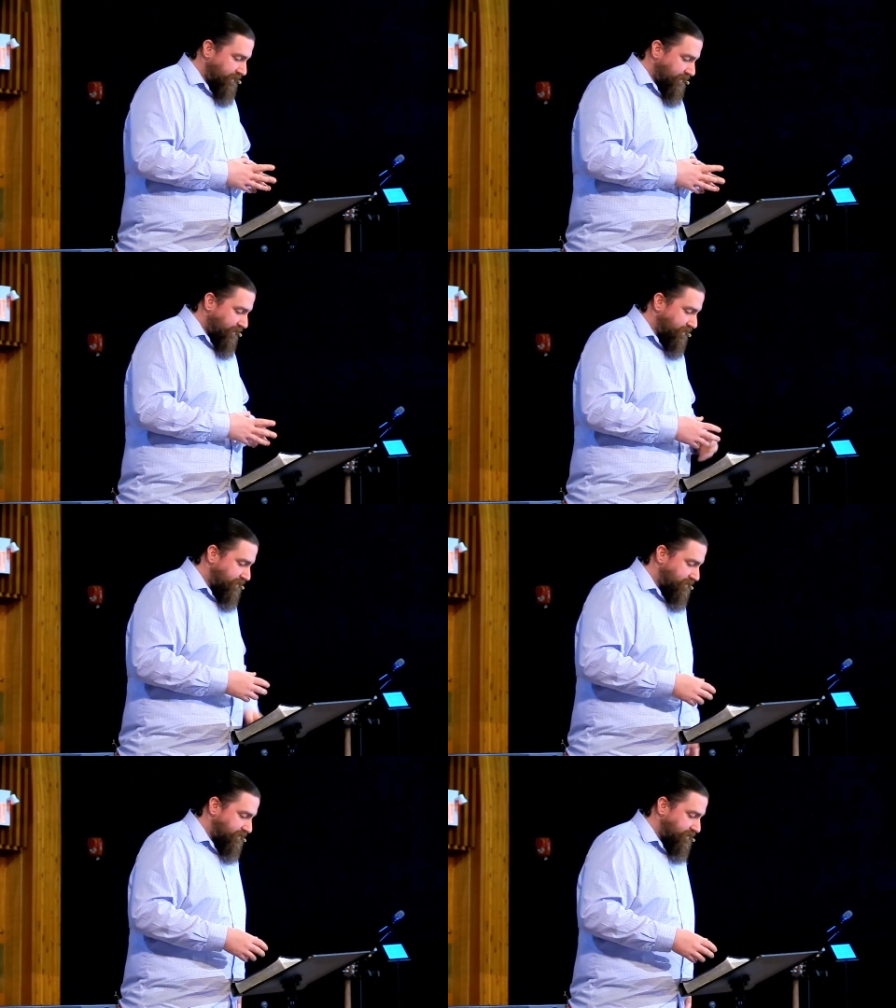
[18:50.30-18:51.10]
This
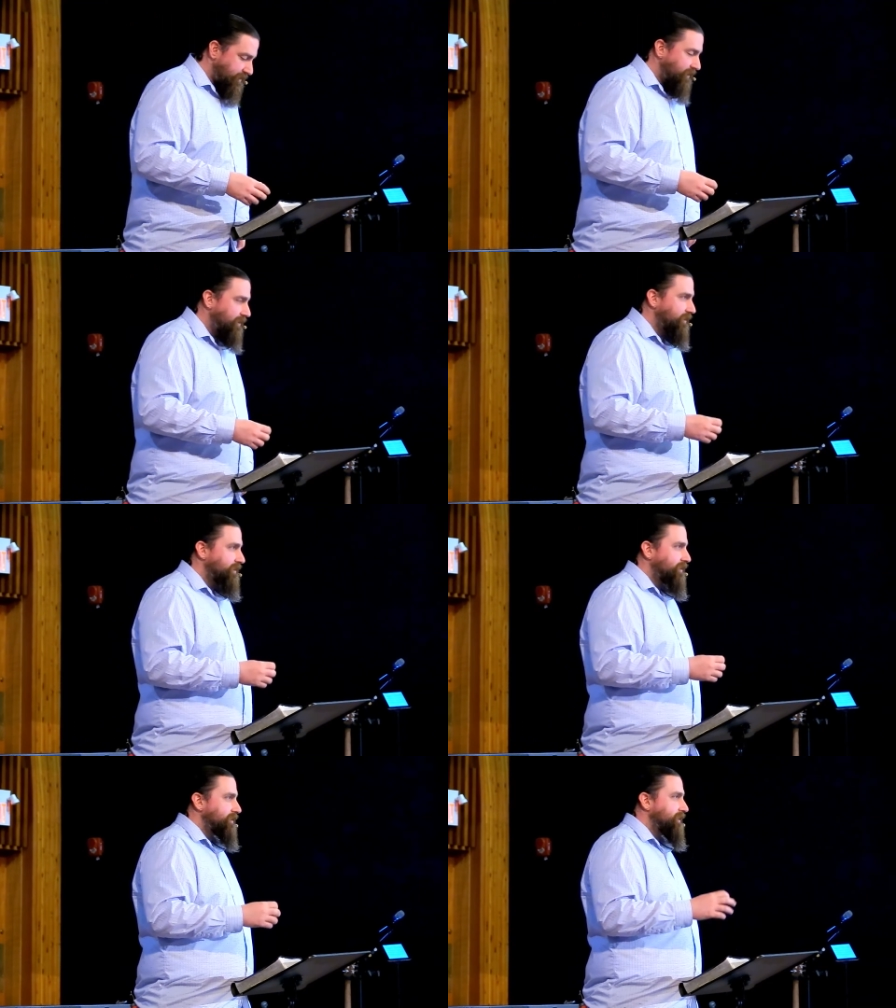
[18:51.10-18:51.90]
is
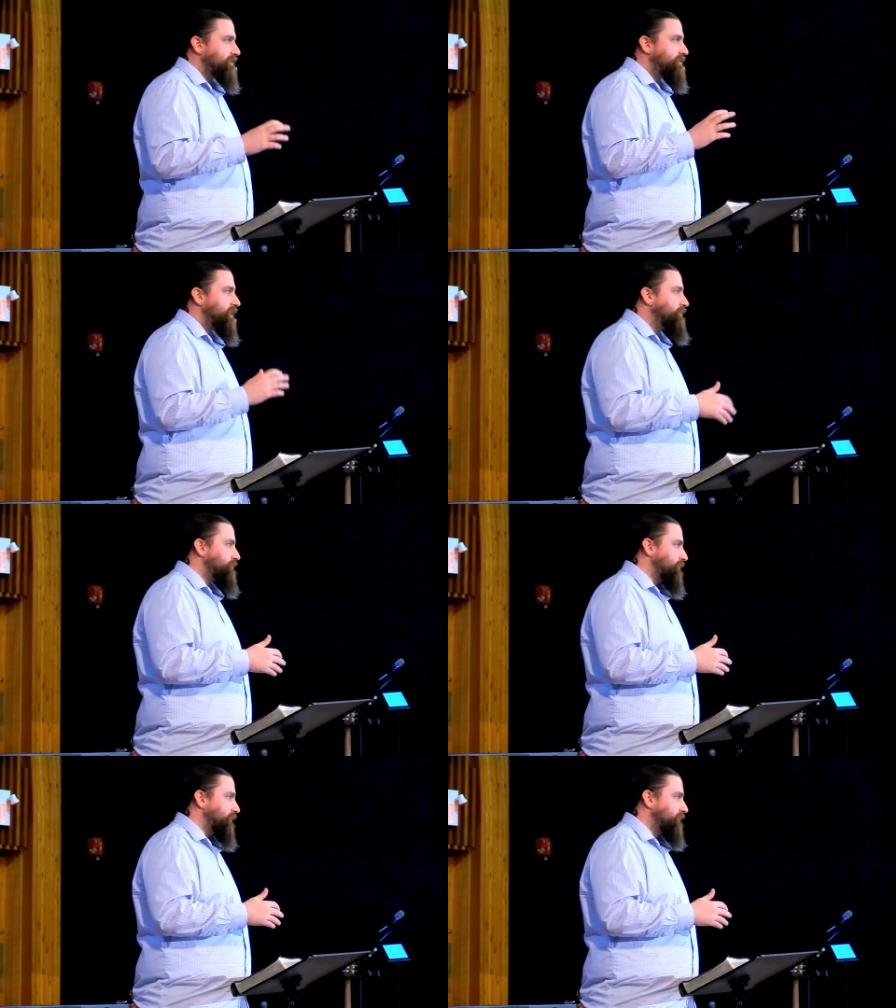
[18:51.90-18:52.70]

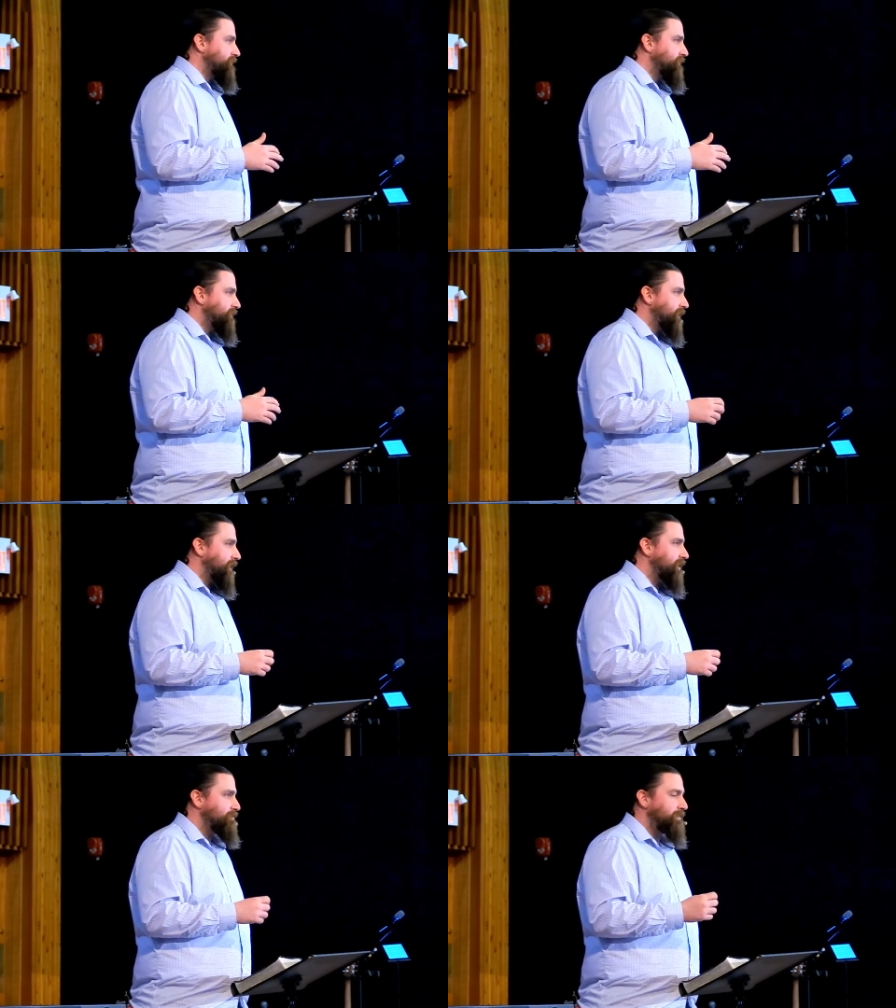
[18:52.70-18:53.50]
central
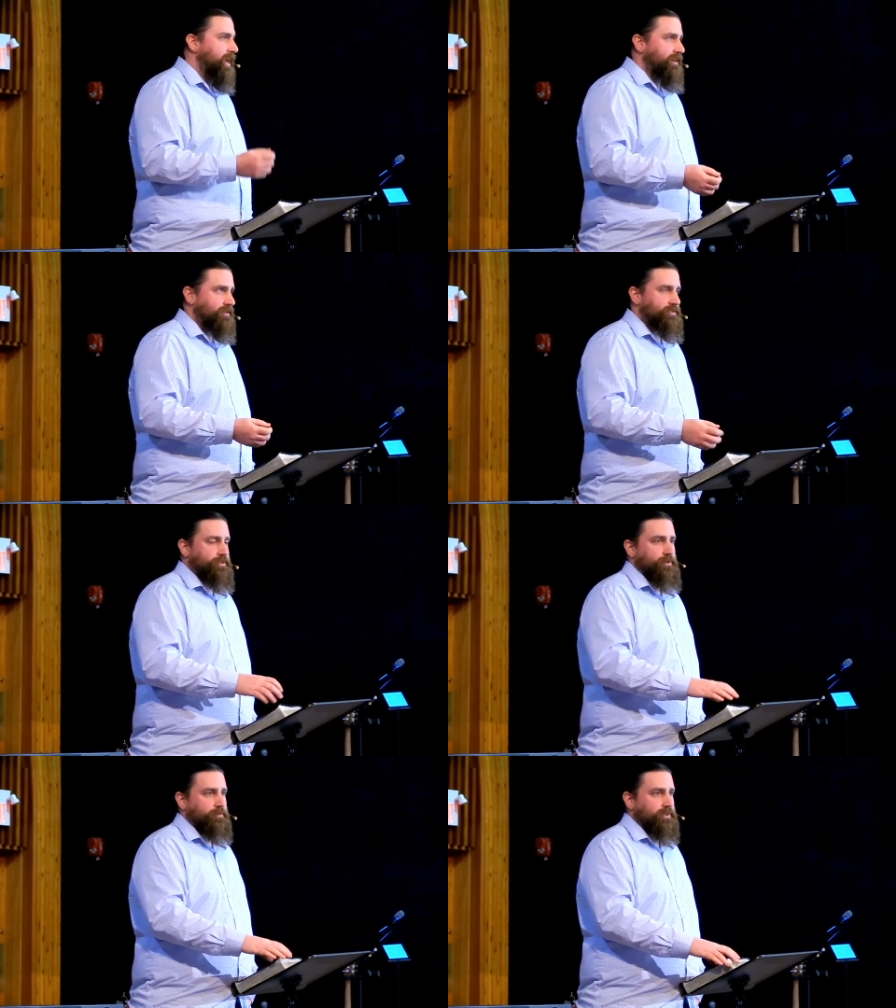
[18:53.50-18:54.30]
and it matters
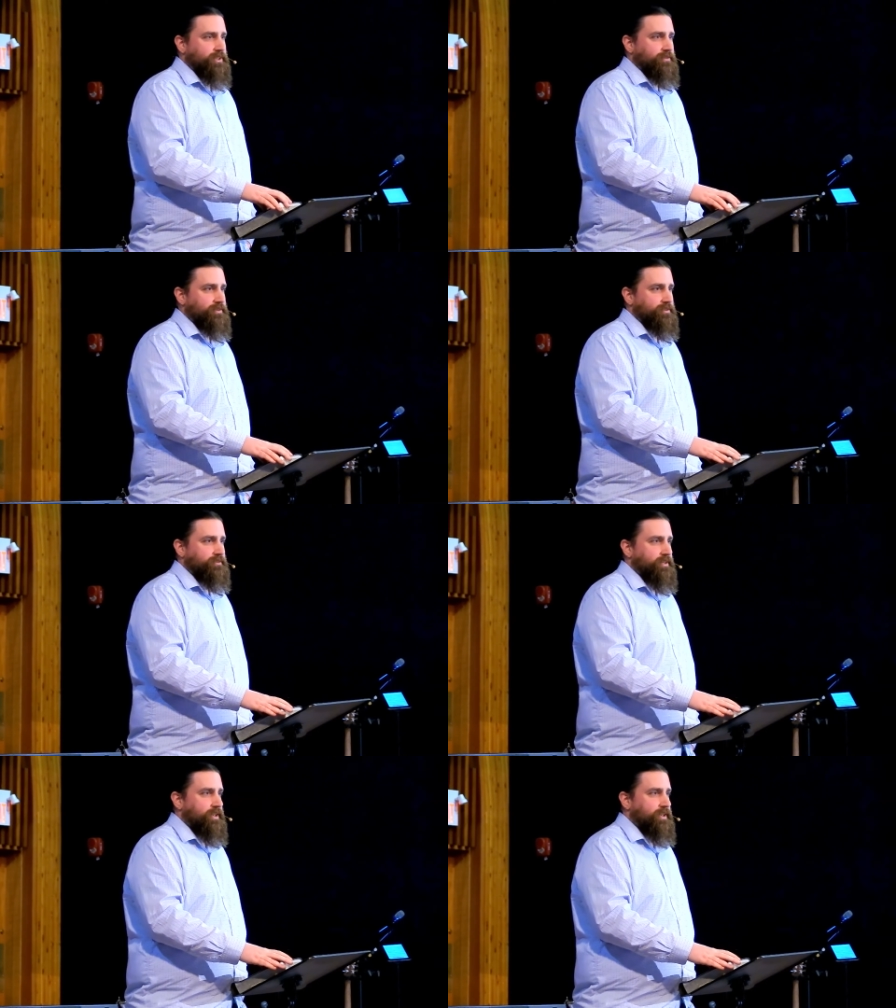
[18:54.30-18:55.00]
to our beliefs.